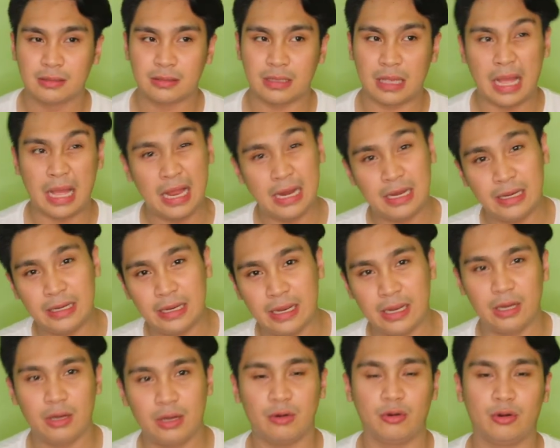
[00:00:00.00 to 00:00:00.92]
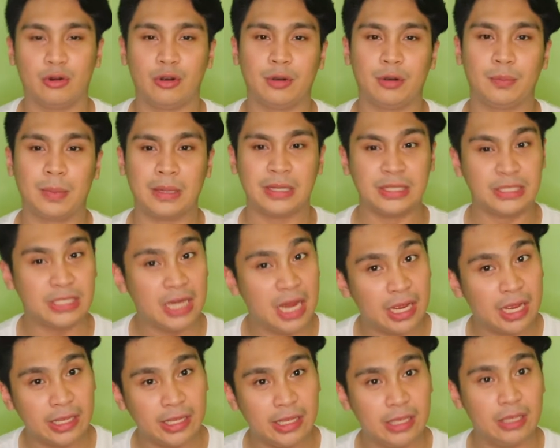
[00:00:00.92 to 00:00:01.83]
sa kalye, or
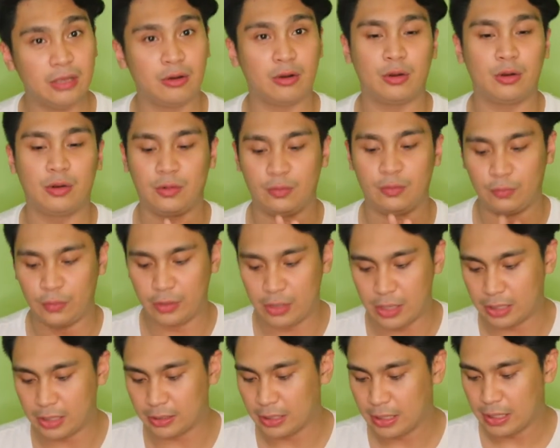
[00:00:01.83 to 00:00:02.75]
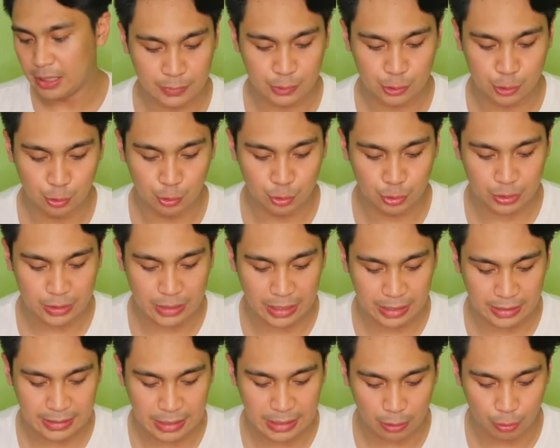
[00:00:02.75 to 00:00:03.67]
panjogging, or we're not. Shoes
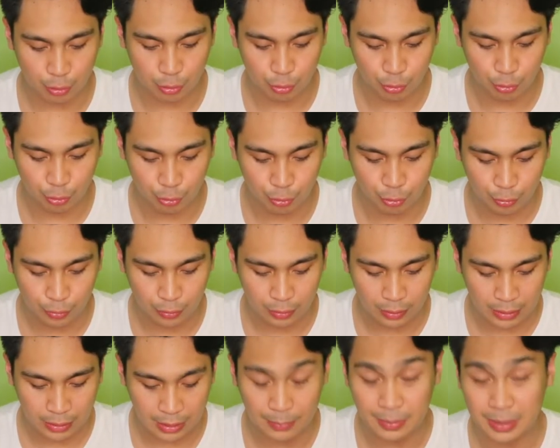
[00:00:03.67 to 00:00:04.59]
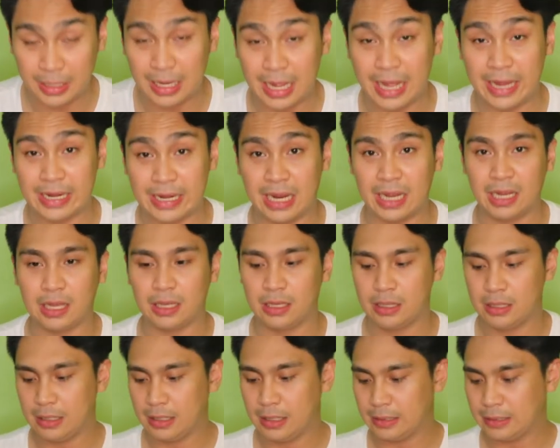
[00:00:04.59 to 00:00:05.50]
na isa kong kamag-anak
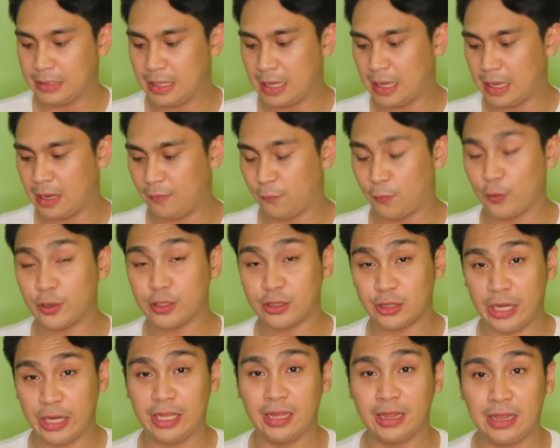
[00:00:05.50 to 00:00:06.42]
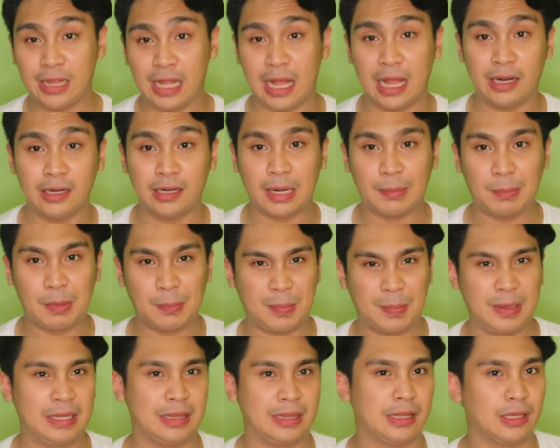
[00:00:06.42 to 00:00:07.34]
na for trade lang,
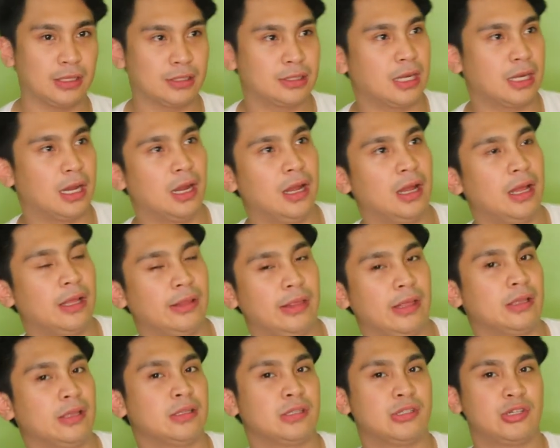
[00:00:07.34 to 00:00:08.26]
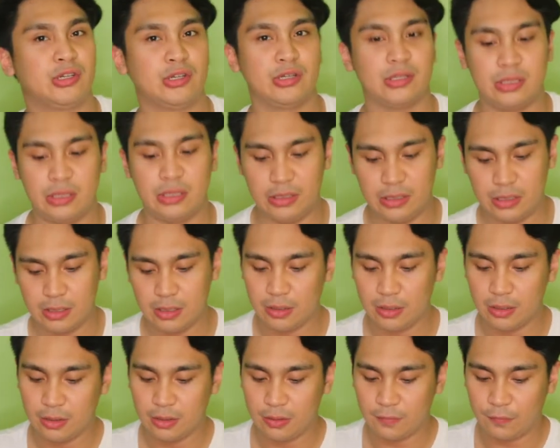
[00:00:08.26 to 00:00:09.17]
kapagpalit lang siya, I think it's jersey,
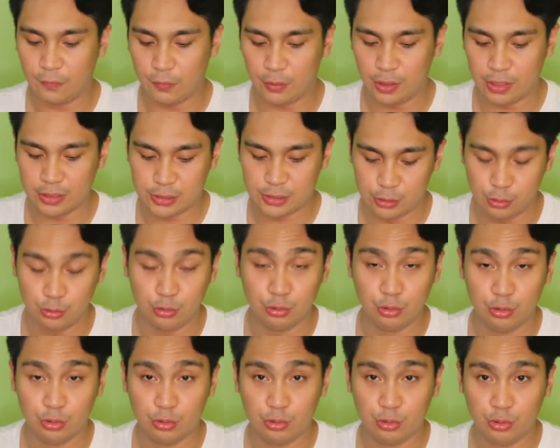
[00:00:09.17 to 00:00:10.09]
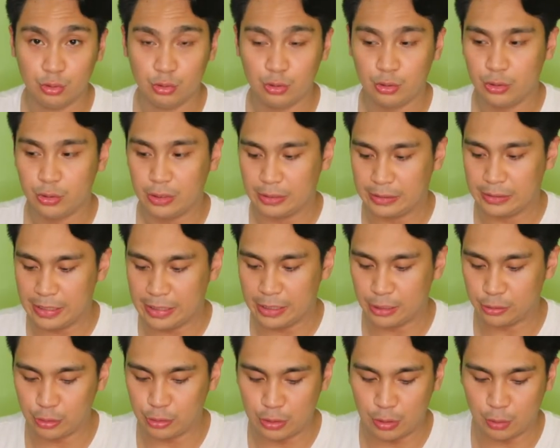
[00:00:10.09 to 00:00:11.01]
for a shoe. And
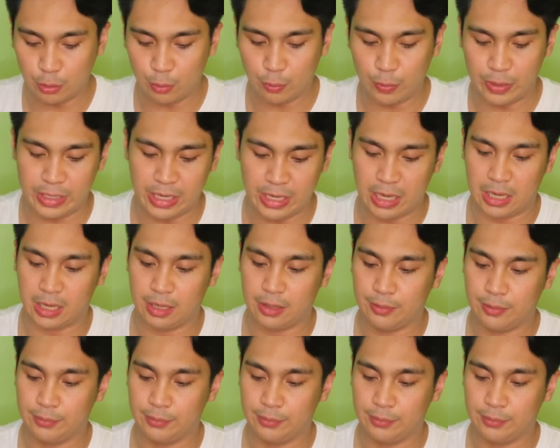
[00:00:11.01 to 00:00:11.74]
then, ito yung nakuha niya.